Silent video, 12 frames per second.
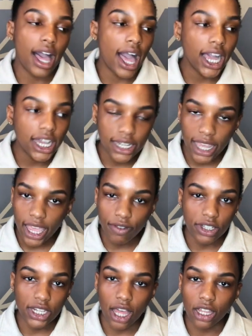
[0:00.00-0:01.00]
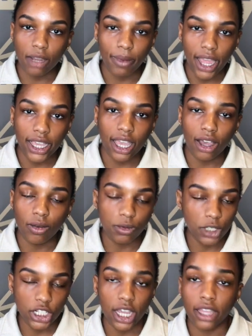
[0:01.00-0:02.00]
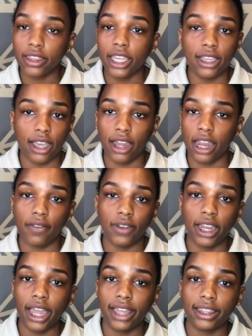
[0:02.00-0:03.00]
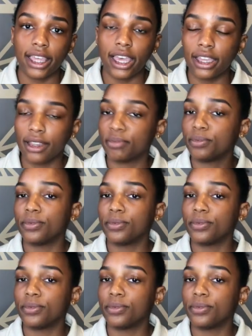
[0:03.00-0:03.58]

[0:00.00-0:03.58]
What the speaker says: I could have $1 in my account, which I thank God have not had that